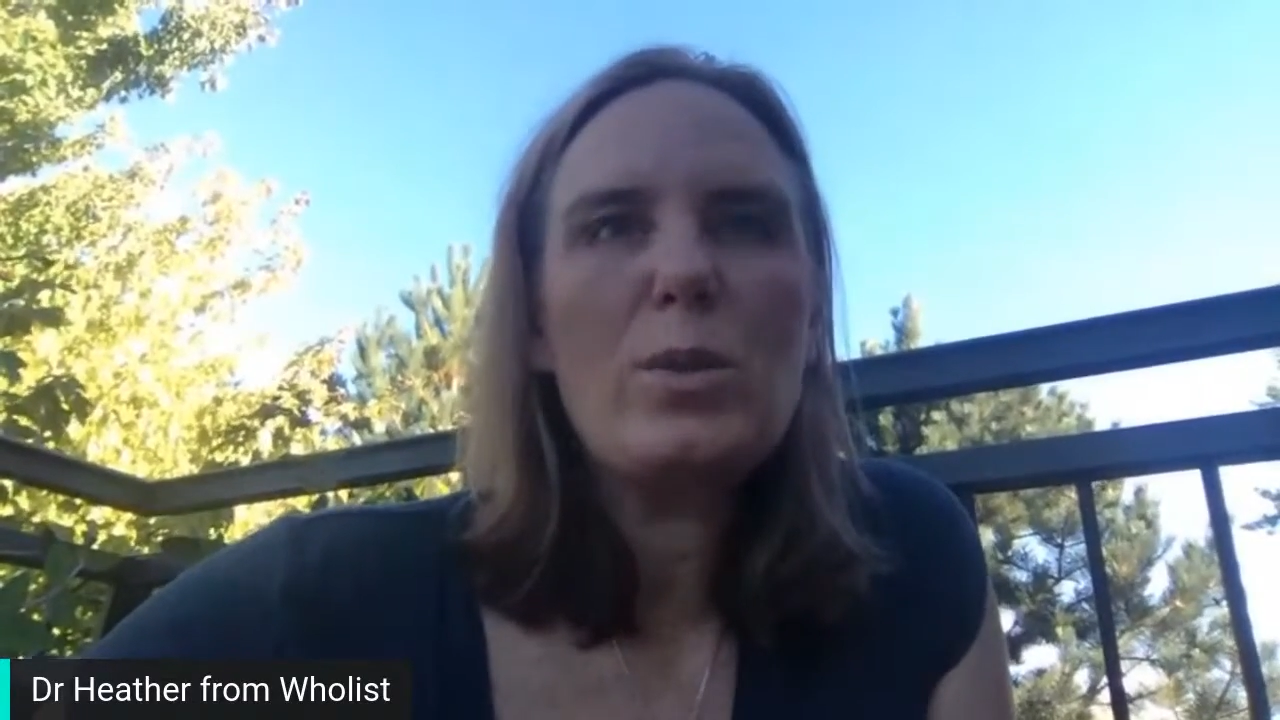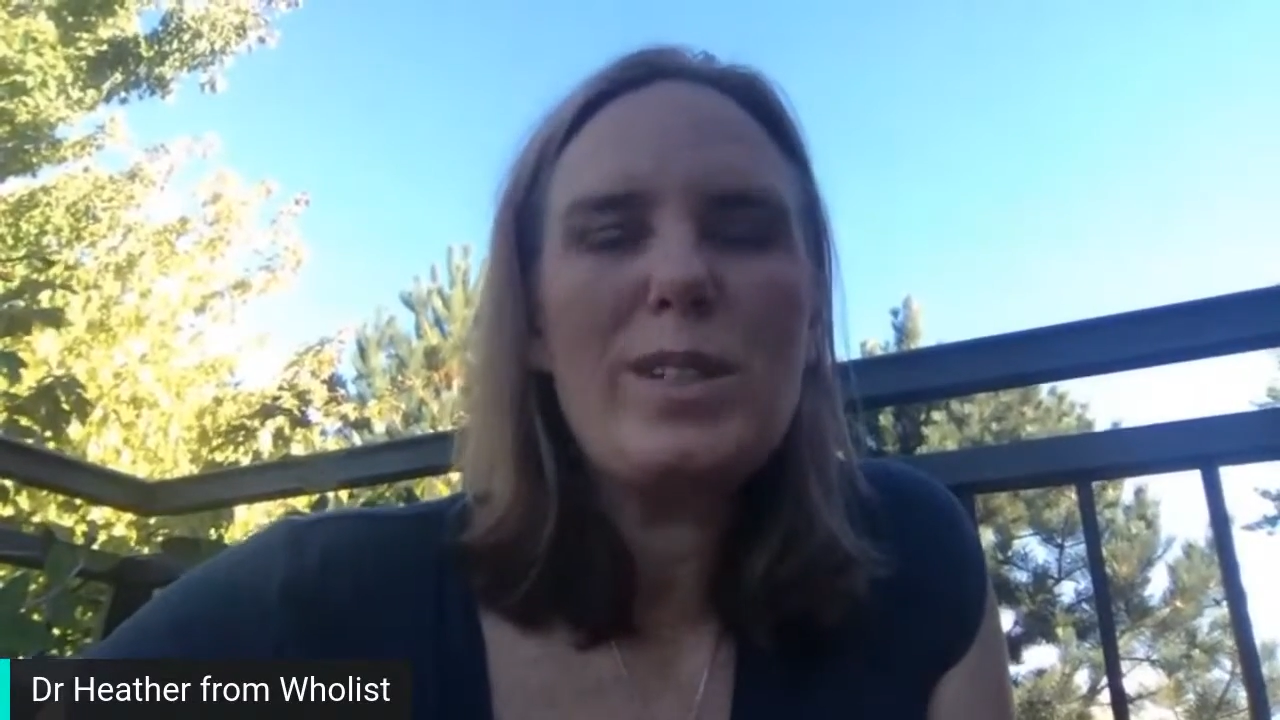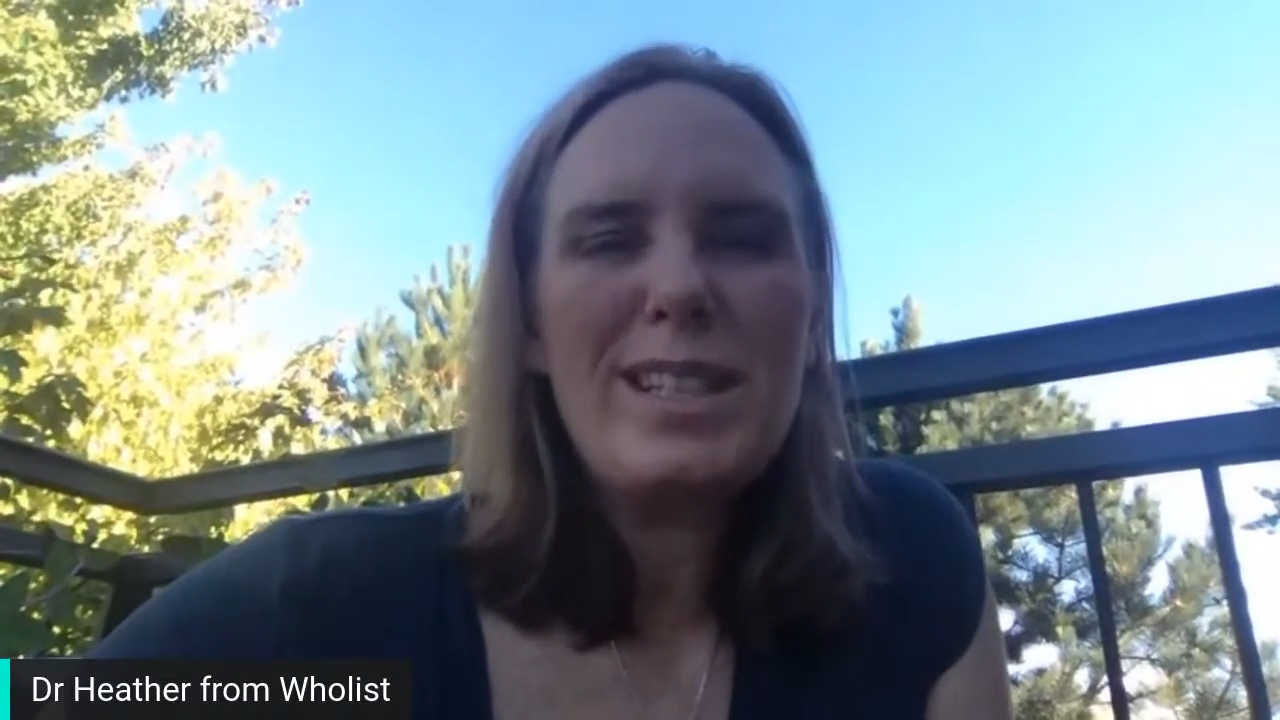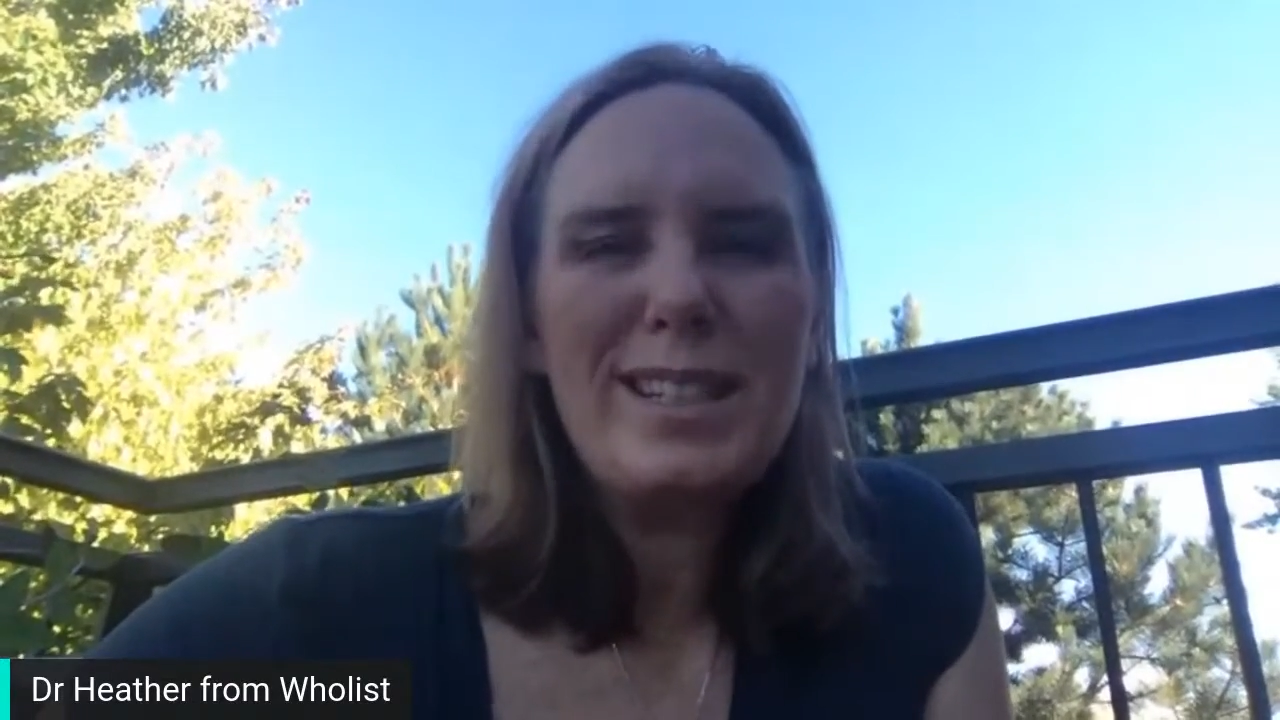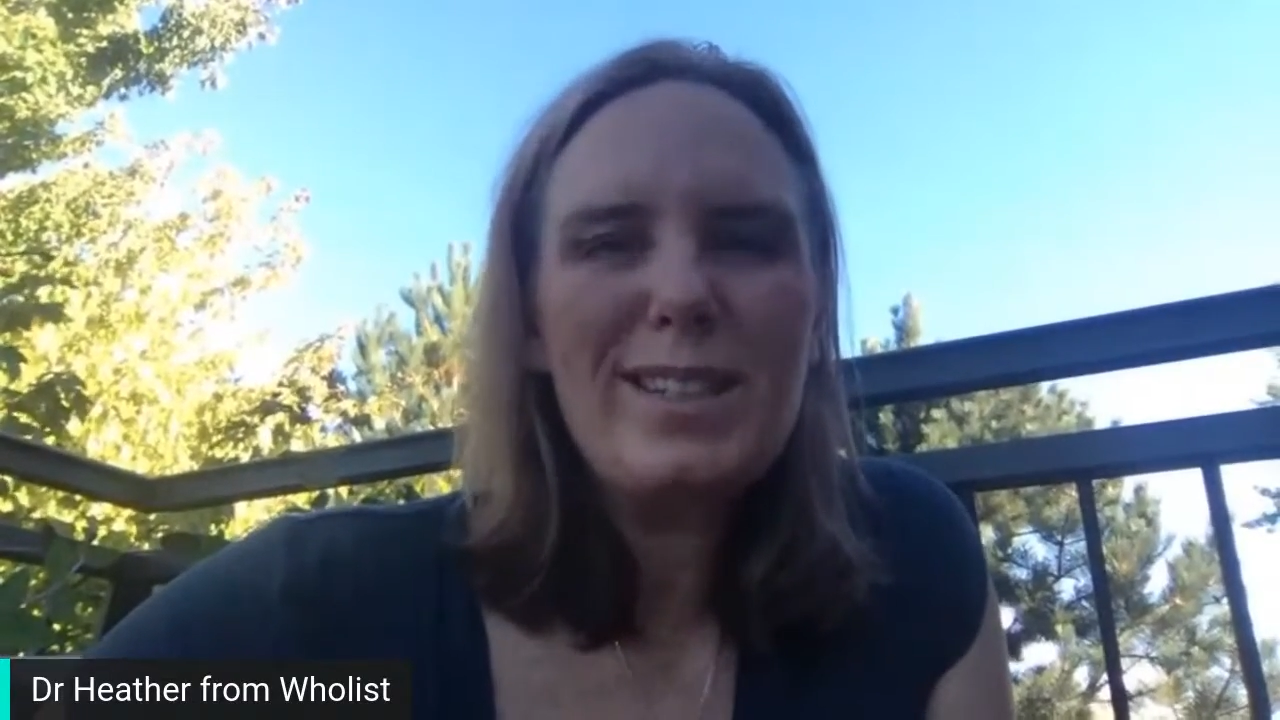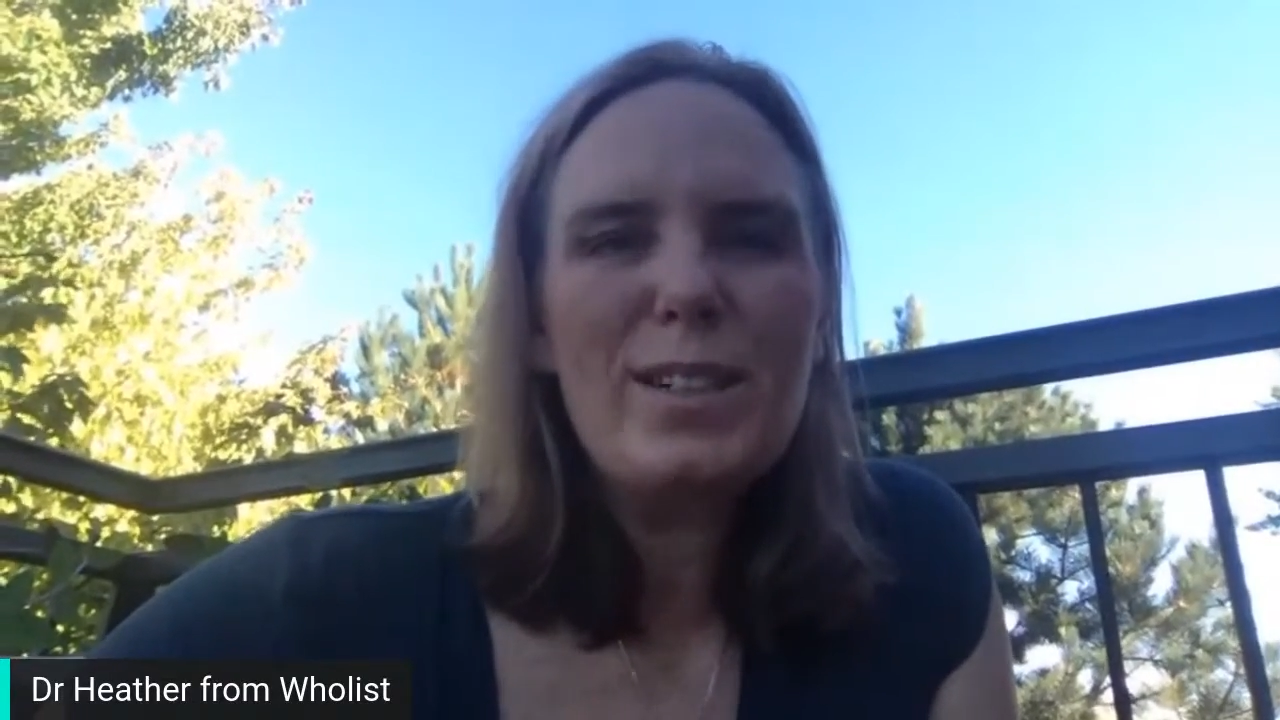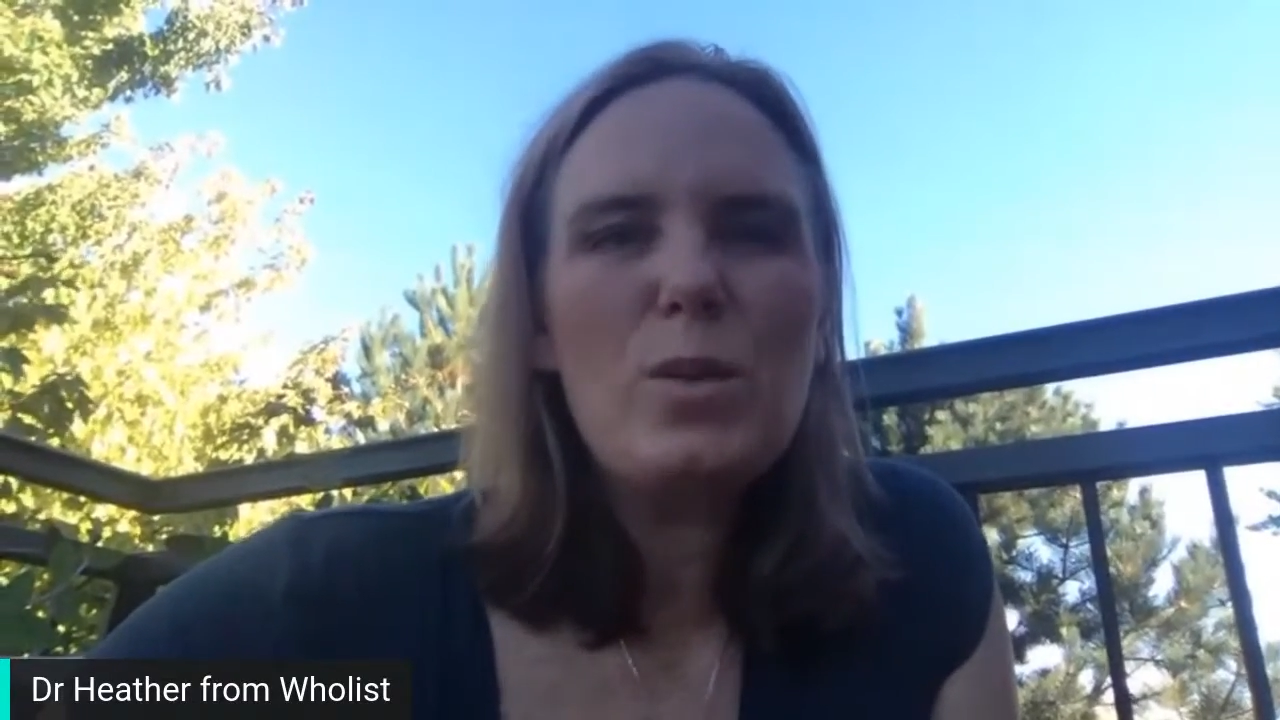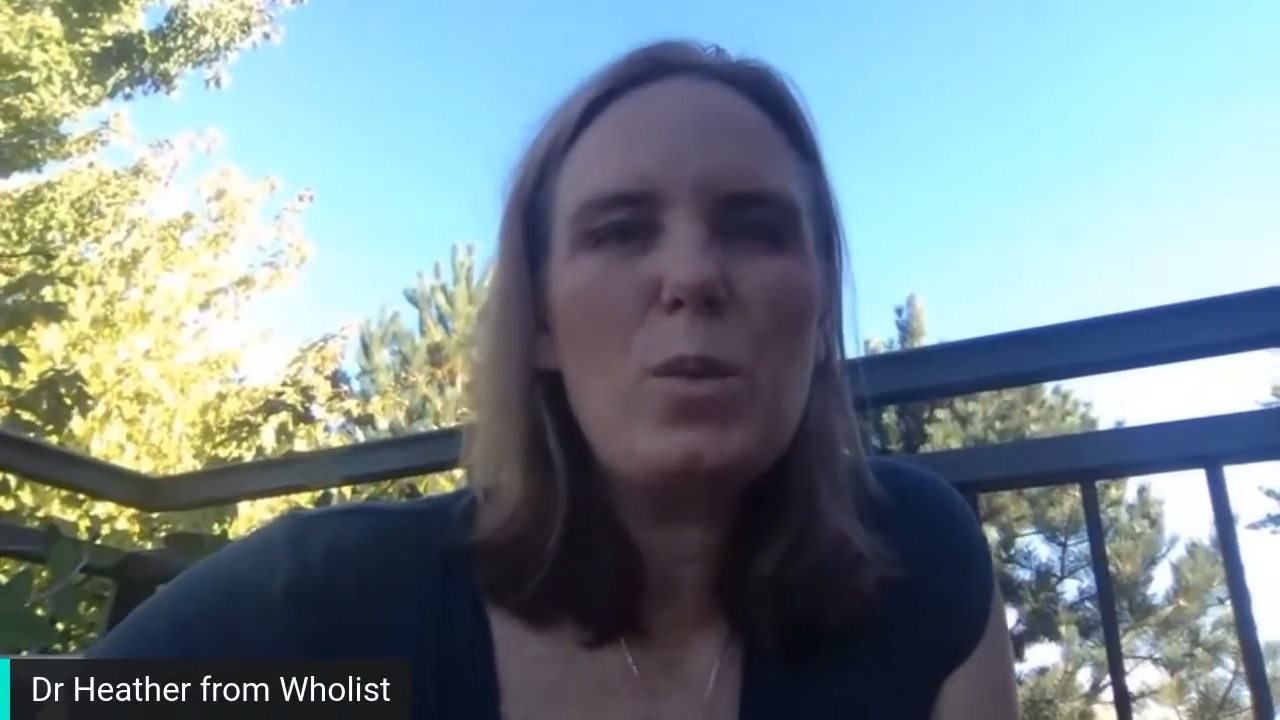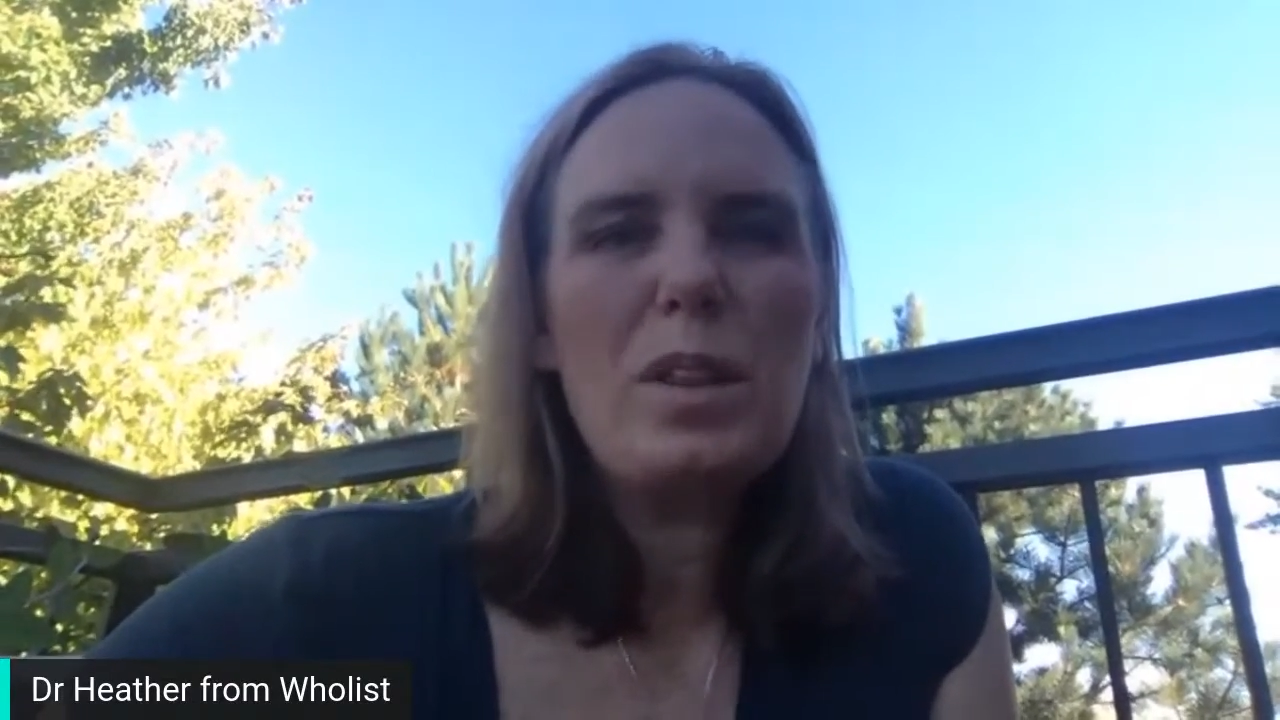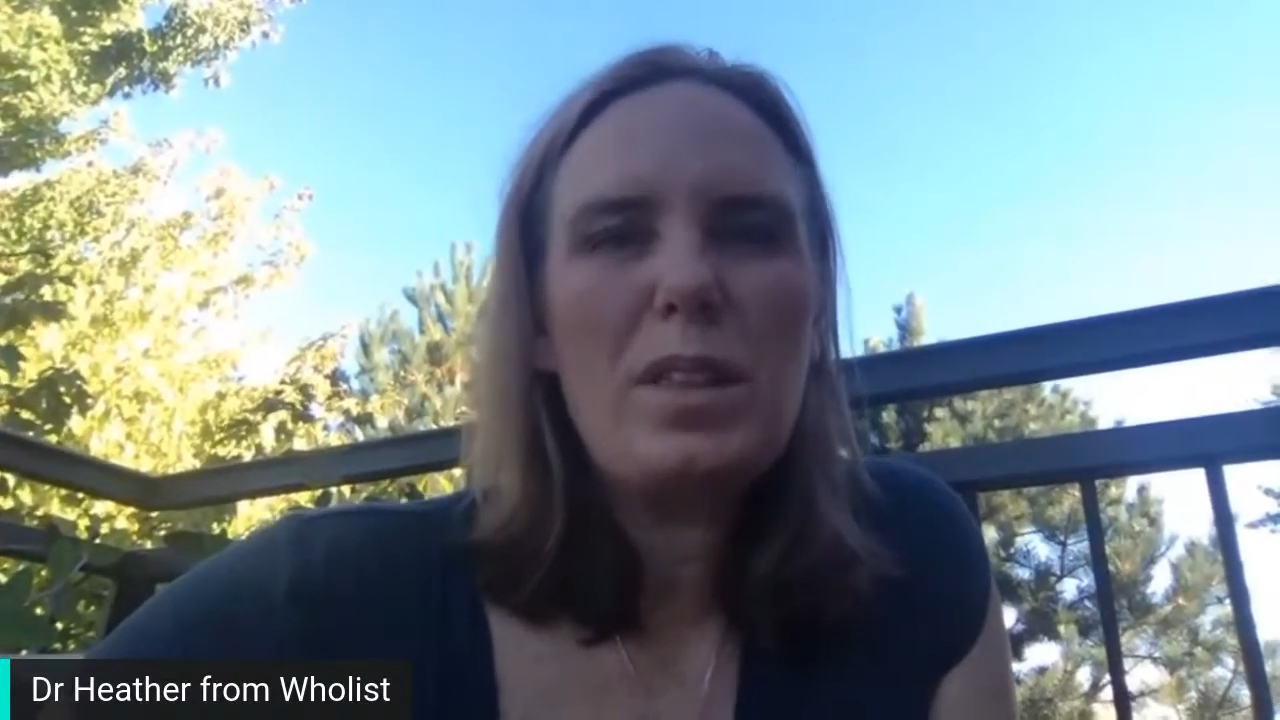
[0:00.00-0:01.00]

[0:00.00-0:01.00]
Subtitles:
deal with